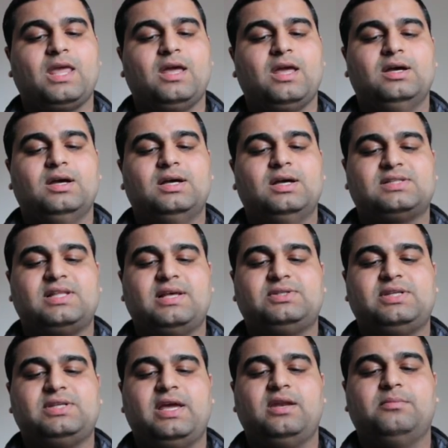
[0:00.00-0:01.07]
Slams the
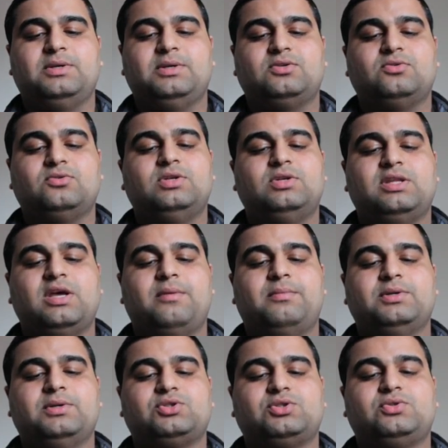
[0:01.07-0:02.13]
enemy to deal
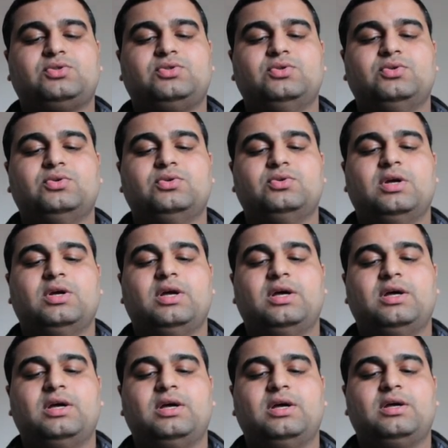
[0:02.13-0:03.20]
damage to...
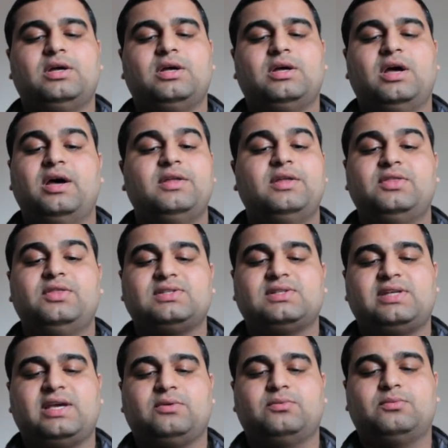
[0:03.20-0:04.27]
this
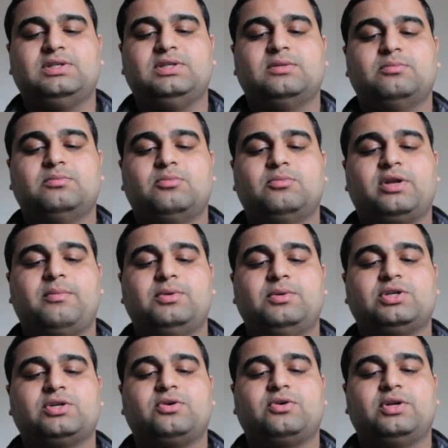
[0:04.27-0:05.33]
attack will deal more damage
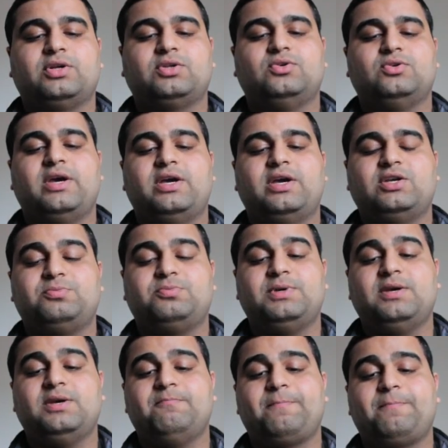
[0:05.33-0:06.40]
according to your HP.
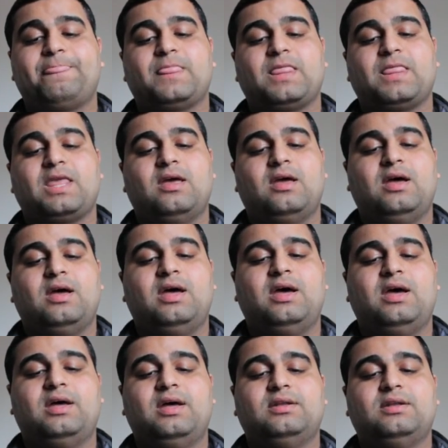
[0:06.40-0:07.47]

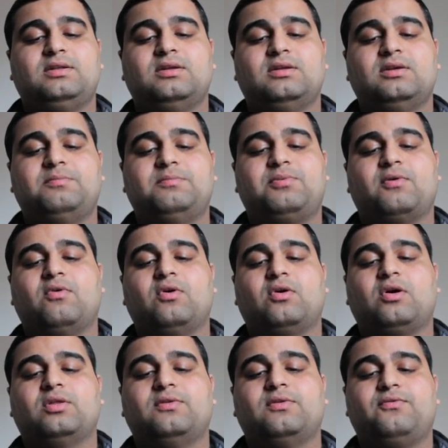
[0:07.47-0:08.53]
And a provoke
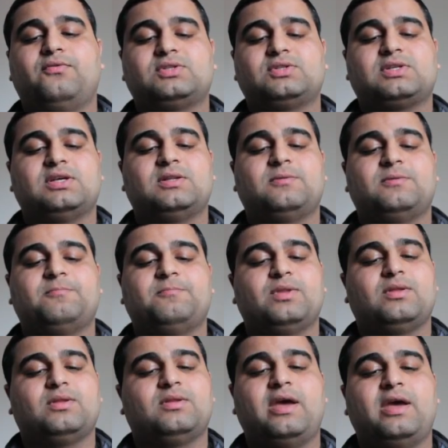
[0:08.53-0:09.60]
on the first skill.
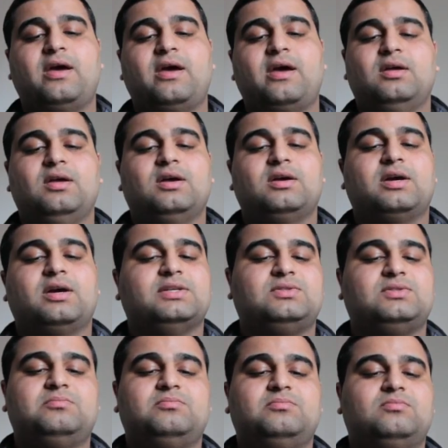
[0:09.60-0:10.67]
Yeah, guys,
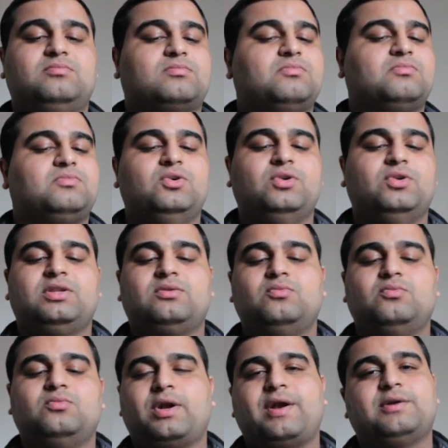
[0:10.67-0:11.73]
you need
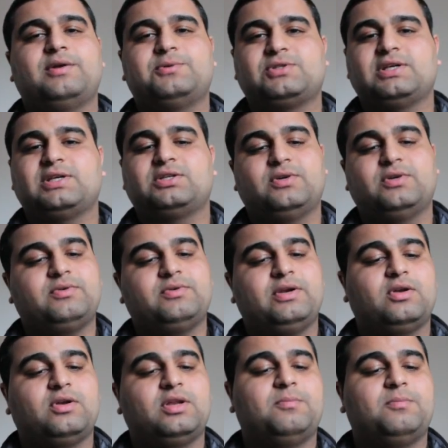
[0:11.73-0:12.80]
100% crit rate
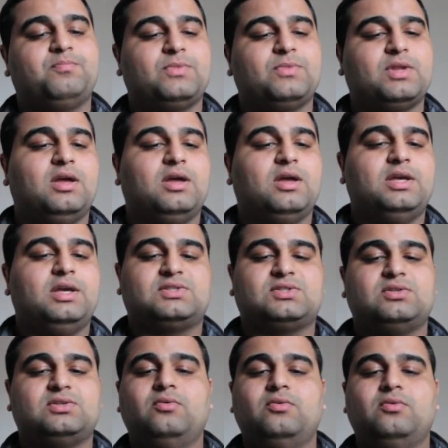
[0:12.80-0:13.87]
on him. He's
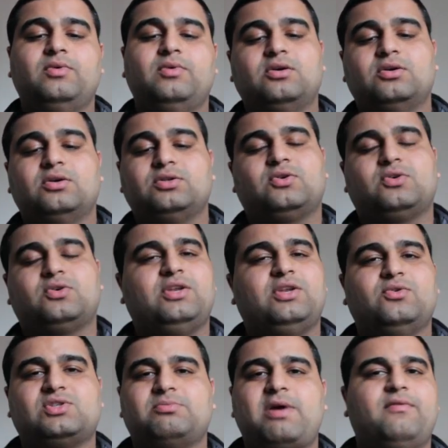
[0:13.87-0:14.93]
really good. You can use
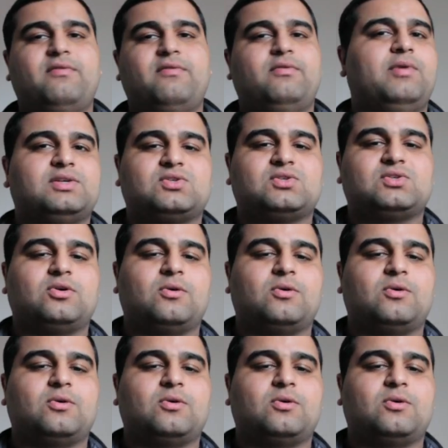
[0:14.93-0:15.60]
him everywhere. So